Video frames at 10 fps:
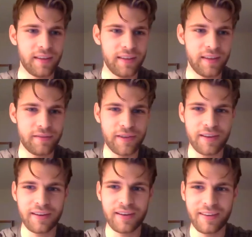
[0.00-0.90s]

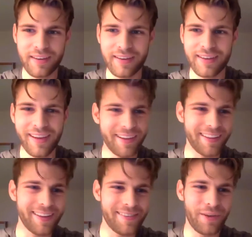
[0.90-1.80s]
given
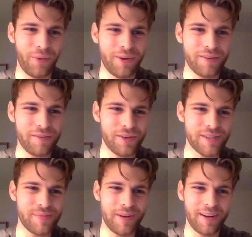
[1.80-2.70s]
the wonderful
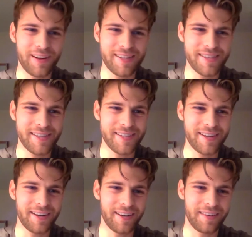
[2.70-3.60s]
experience this
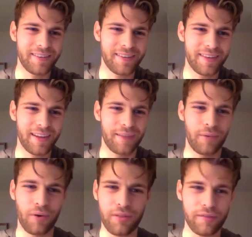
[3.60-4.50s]
year and kind of
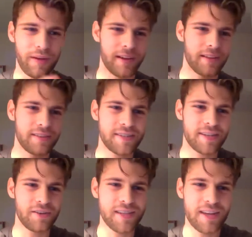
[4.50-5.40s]
both of my
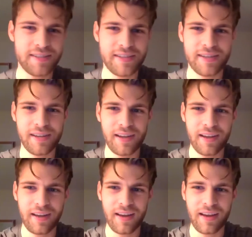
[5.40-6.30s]
skill sets,
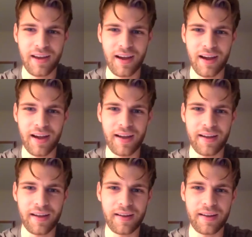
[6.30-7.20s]

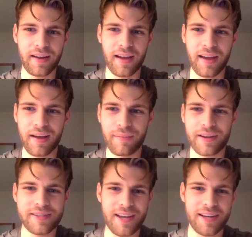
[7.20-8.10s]
I am
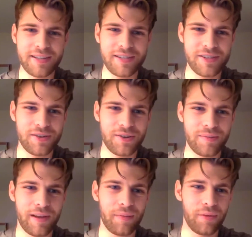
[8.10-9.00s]
excited to
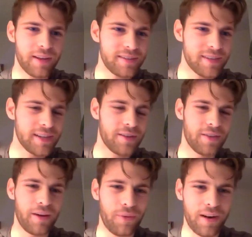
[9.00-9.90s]
be able to continue
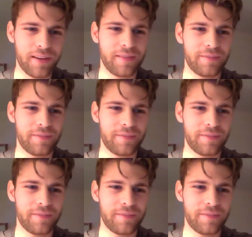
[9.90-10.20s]
that work.